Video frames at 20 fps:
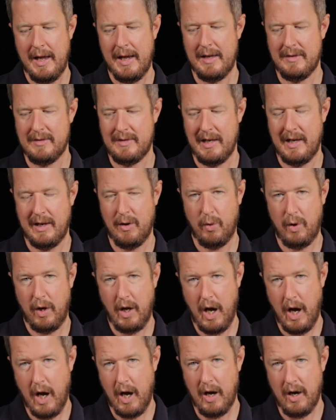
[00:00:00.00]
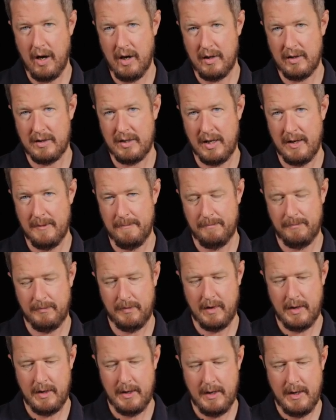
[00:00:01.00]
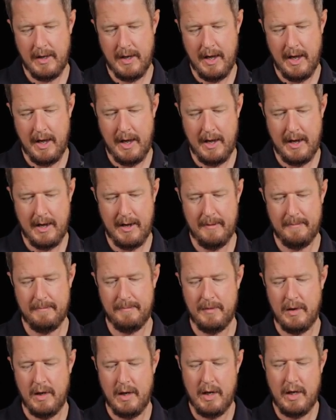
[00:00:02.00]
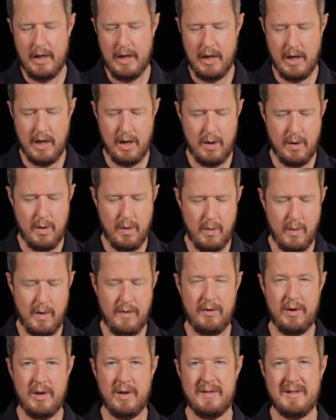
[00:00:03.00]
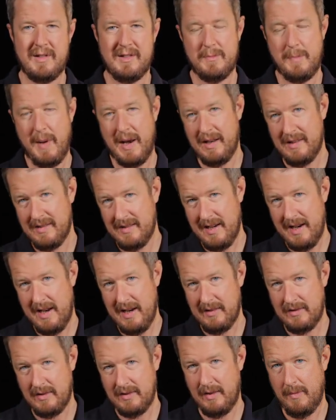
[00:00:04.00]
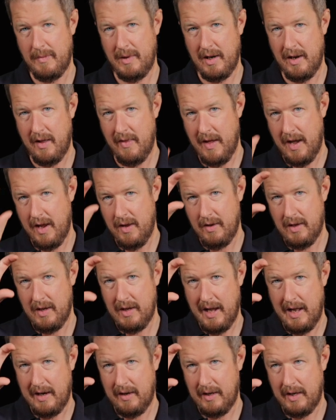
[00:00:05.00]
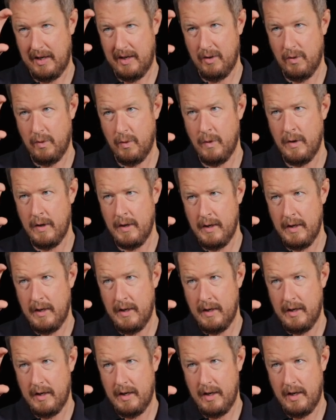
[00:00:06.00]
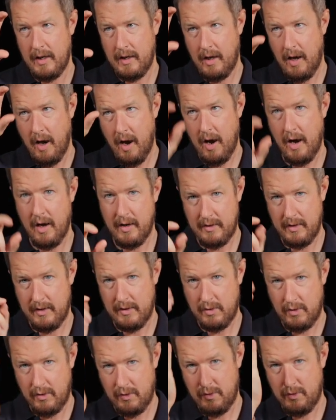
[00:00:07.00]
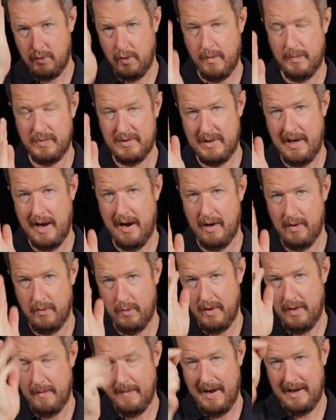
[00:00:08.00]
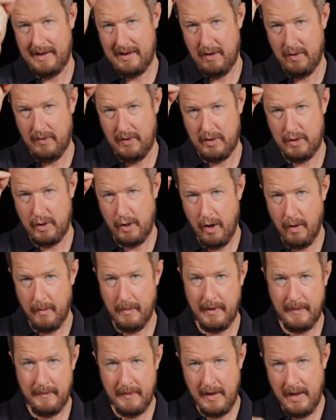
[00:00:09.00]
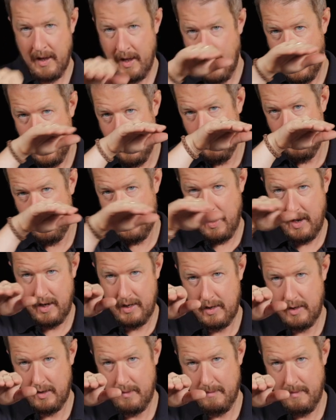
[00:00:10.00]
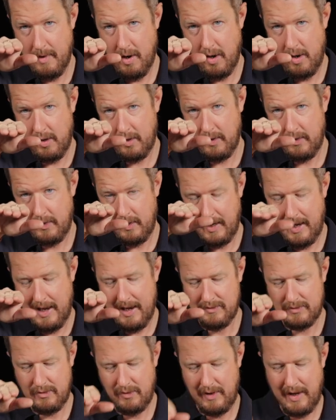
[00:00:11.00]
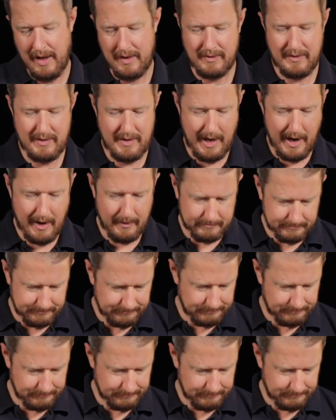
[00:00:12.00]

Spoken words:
is the little card. You know, if you're doing suspended ceilings or something like that, you can get like a little card that drops down with a magnet on the top, and then you can mark the laser against that.